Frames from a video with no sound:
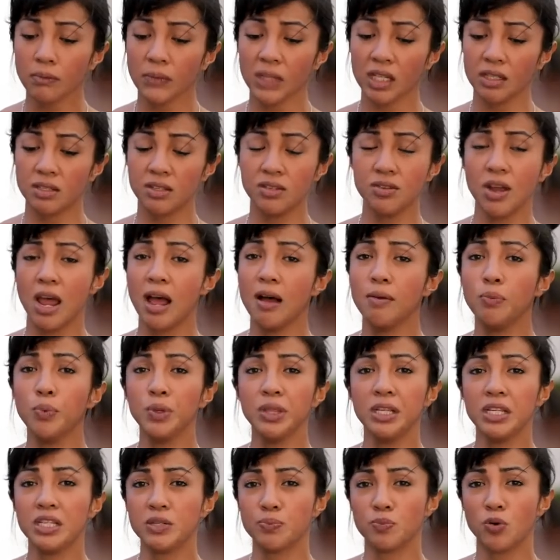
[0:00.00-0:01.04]
To help with
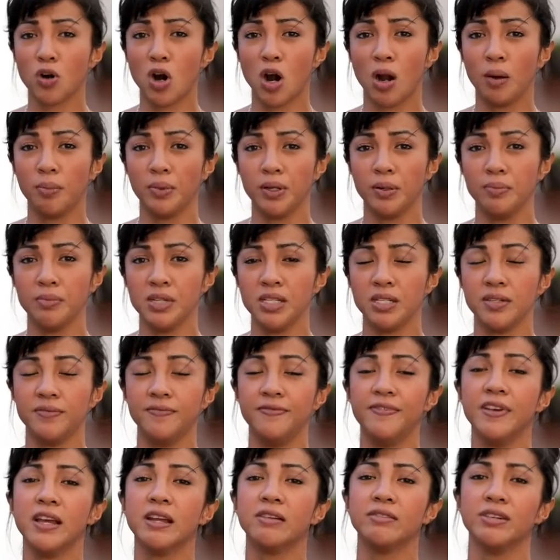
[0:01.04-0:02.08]
this problem, it's
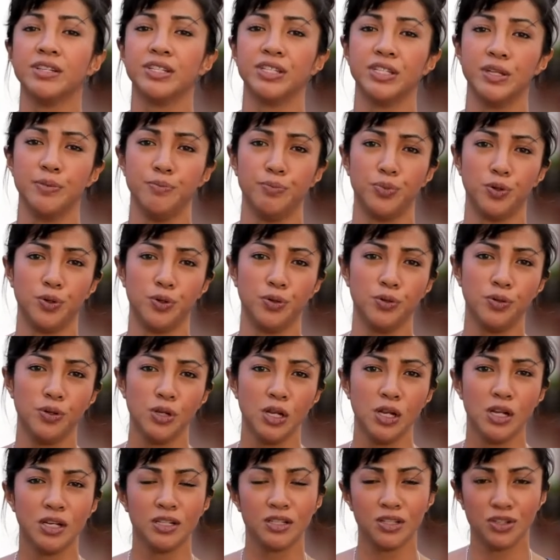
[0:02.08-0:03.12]
very simple.
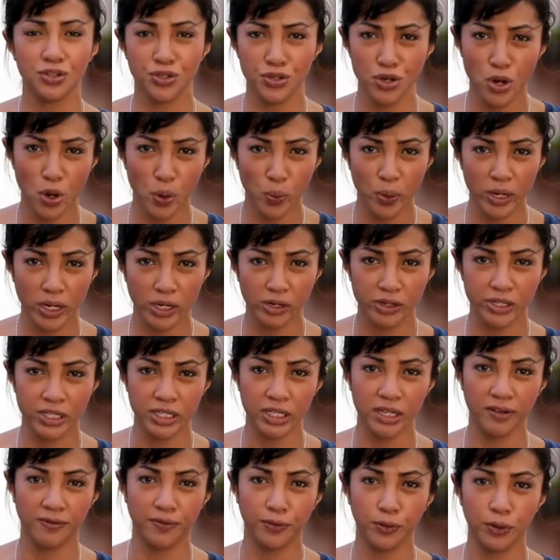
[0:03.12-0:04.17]
Just know where your
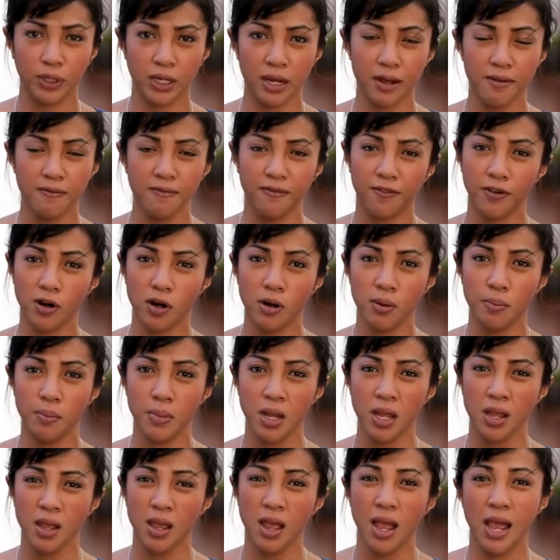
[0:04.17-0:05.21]
seafood come from
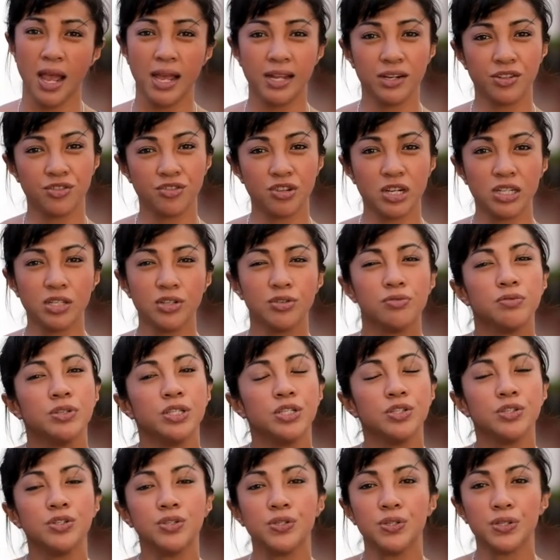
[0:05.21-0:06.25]
and try to
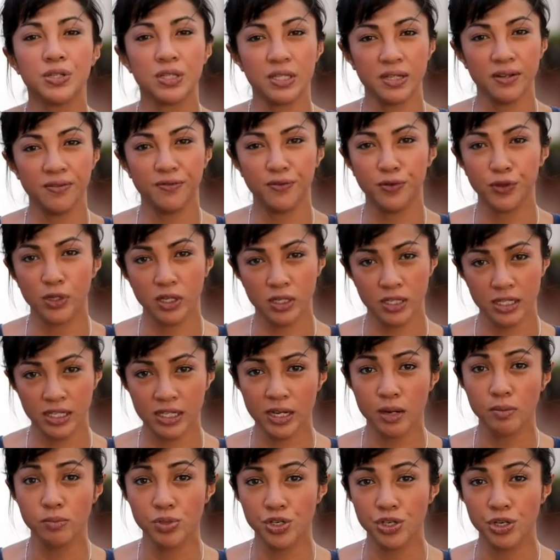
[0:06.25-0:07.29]
reduce your seafood
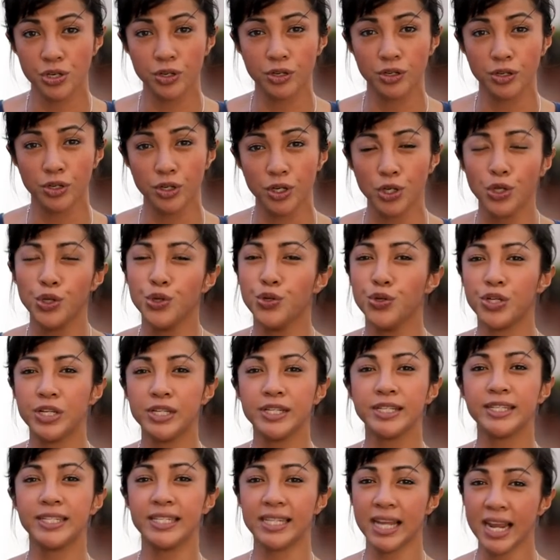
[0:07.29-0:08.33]
consumption. You can
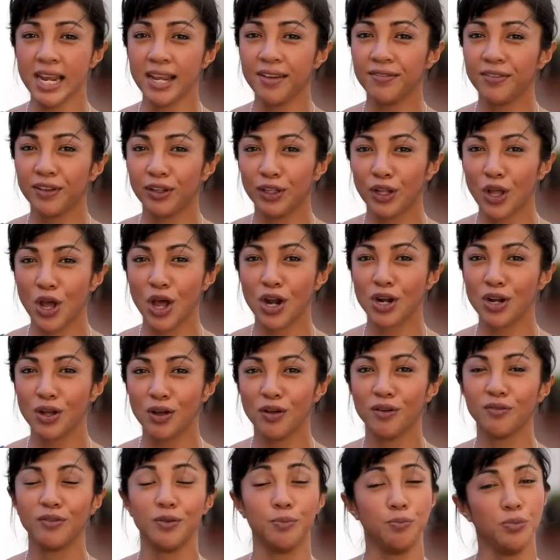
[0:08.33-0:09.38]
save a lot
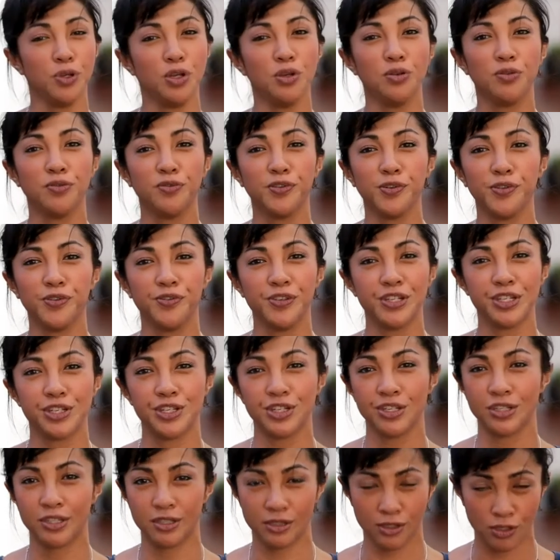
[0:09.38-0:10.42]
of the beautiful
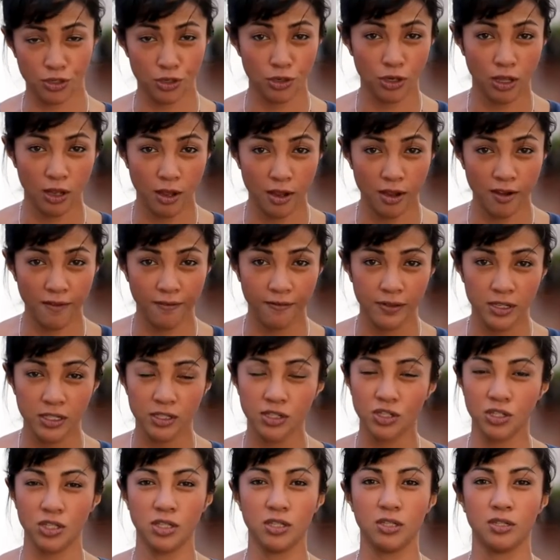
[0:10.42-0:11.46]
fishes that you love
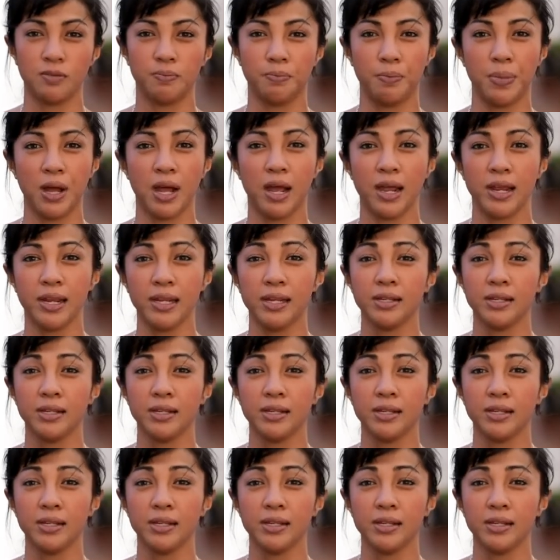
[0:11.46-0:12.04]
just by